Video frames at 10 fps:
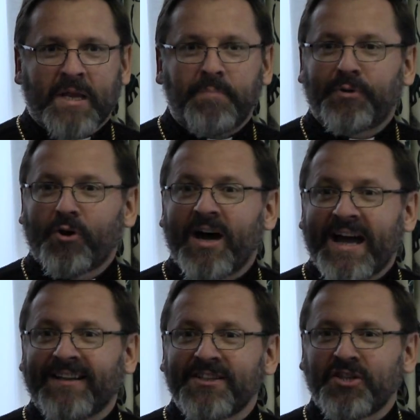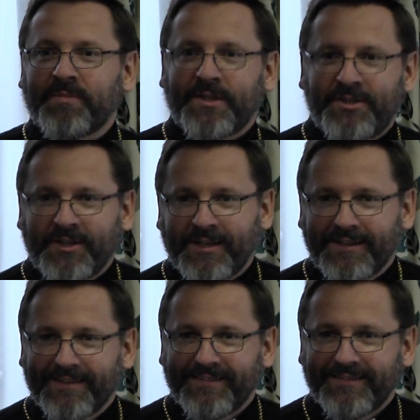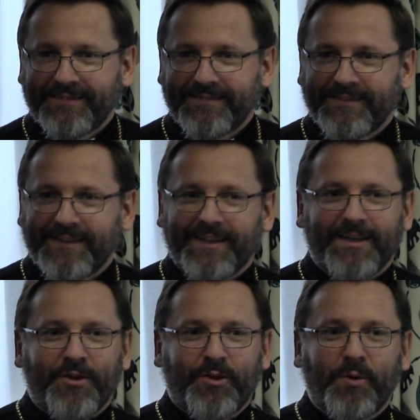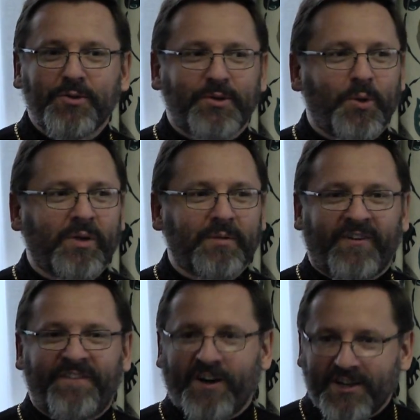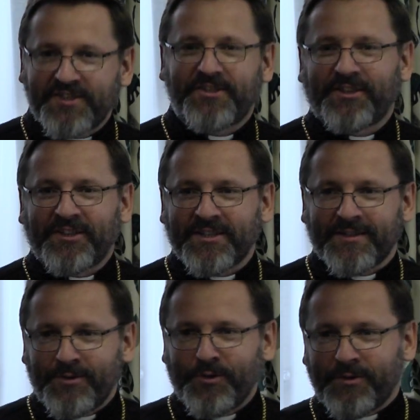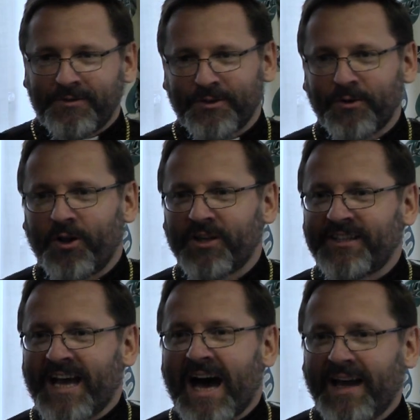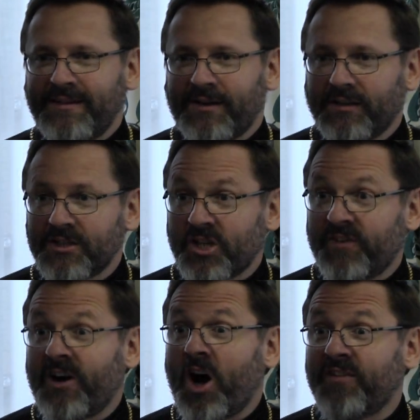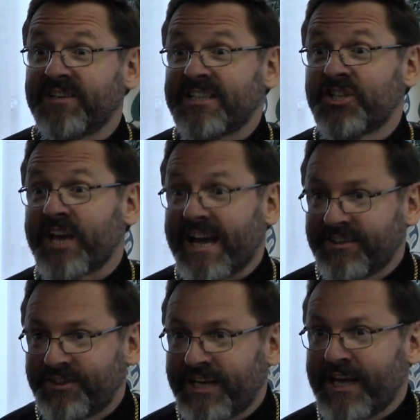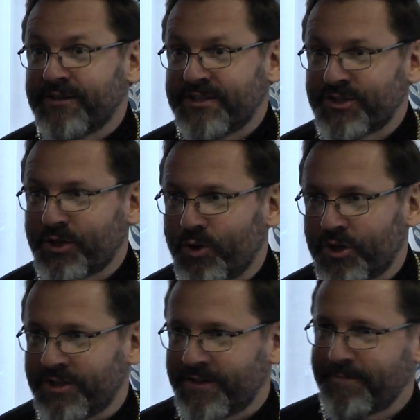pro-LGBT, those who will foster so-called ideology of gender and so on.